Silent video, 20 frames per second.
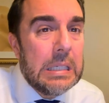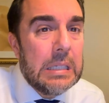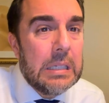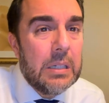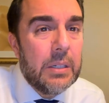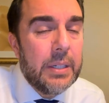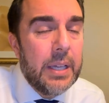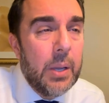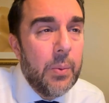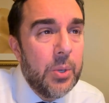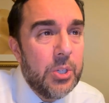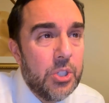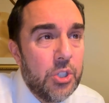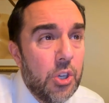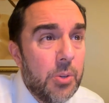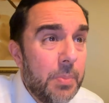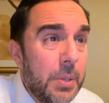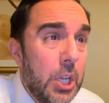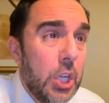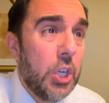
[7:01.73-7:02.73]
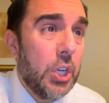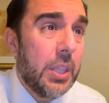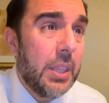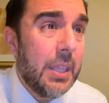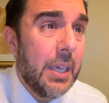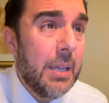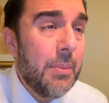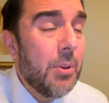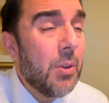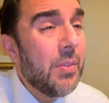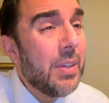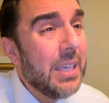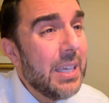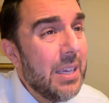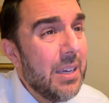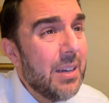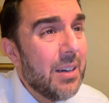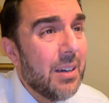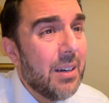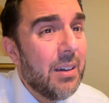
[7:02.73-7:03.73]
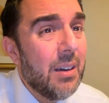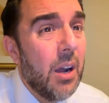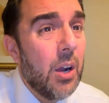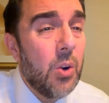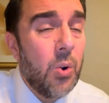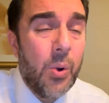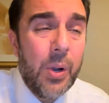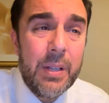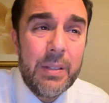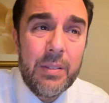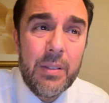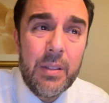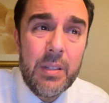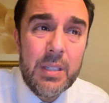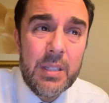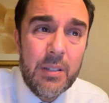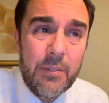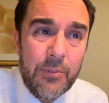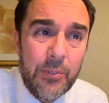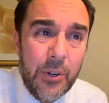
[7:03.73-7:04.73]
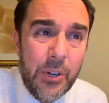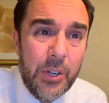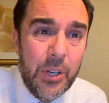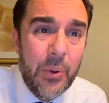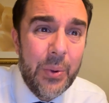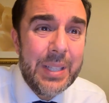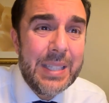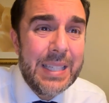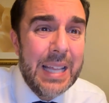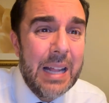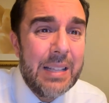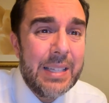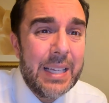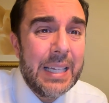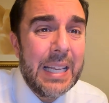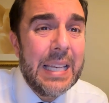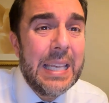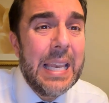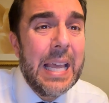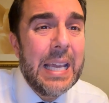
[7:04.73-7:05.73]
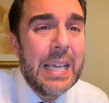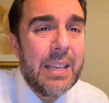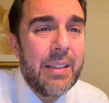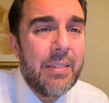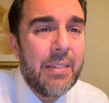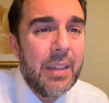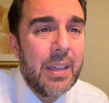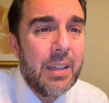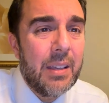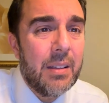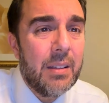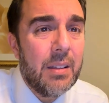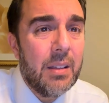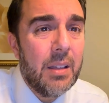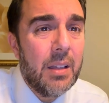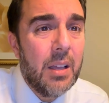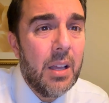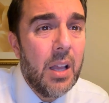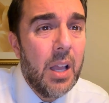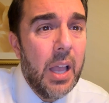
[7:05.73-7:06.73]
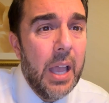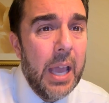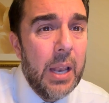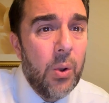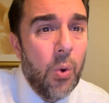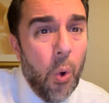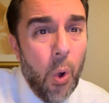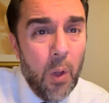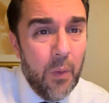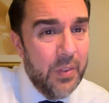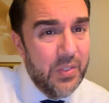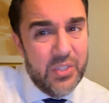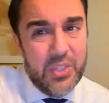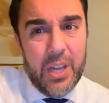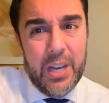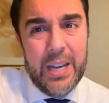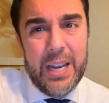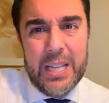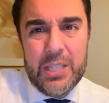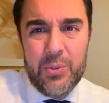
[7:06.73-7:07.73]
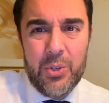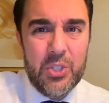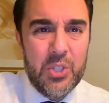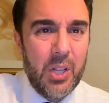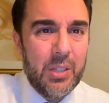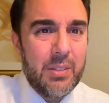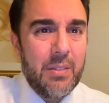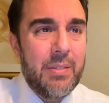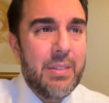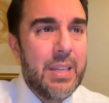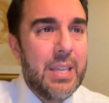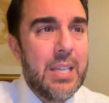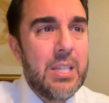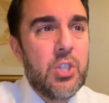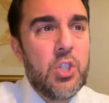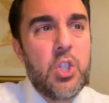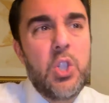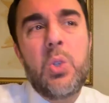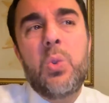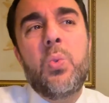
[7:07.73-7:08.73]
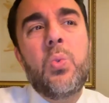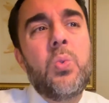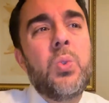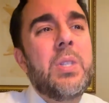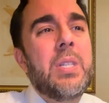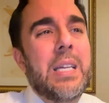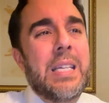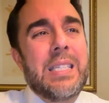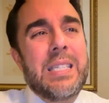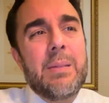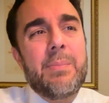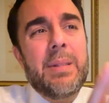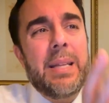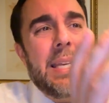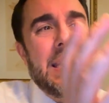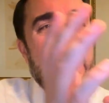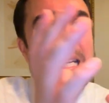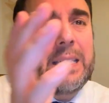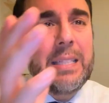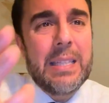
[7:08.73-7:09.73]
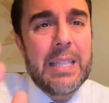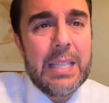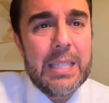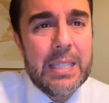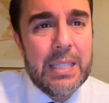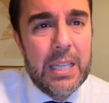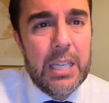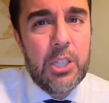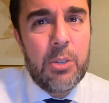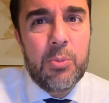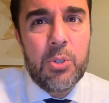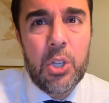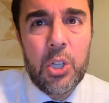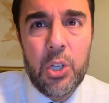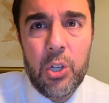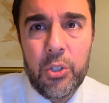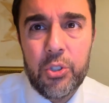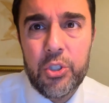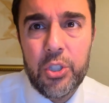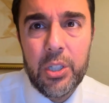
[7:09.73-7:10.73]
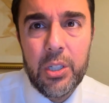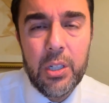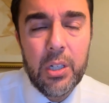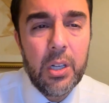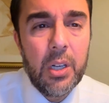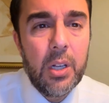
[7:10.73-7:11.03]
Okay, which should be a good thing, but over here, according to the no, it sounds like a negative thing. And all of a sudden, as a result of these Jews assimilating into this Egyptian culture,